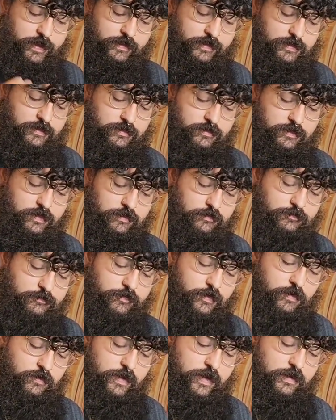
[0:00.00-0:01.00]
like they
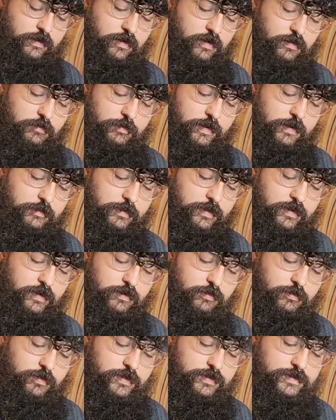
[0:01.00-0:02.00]
felt like, oh, maybe
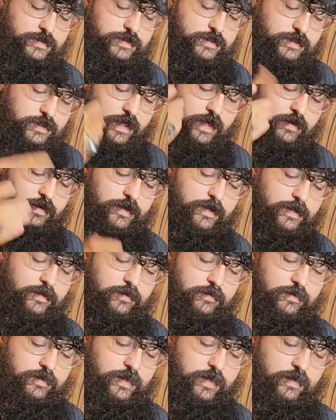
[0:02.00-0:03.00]
there was this
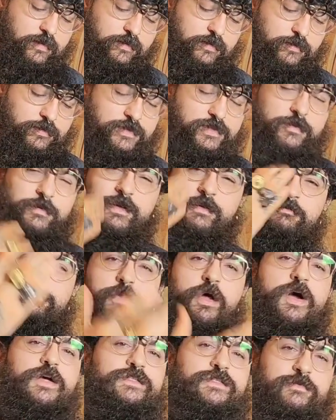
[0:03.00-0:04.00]
clarity that there was something
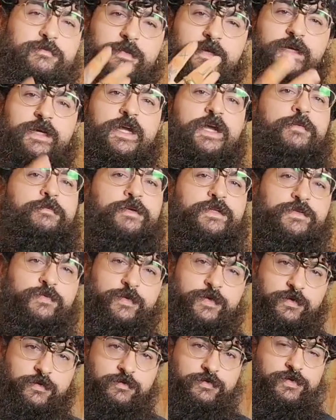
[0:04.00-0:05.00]
blossoming again
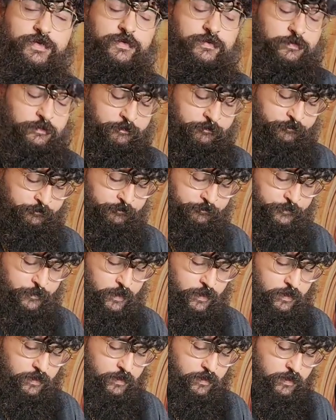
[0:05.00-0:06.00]
between you two.
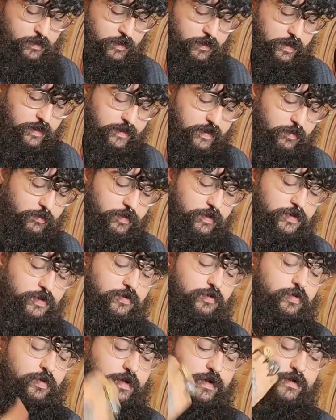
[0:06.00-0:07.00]
And then when
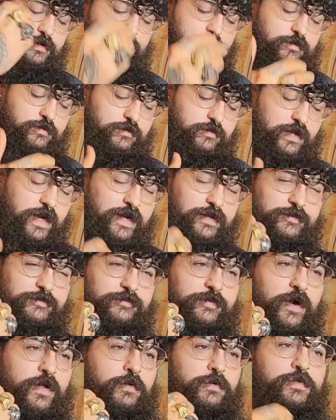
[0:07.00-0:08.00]
you would not
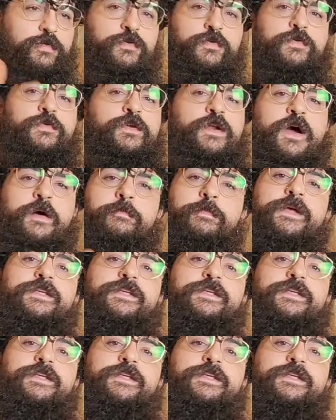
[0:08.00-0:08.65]
follow through and not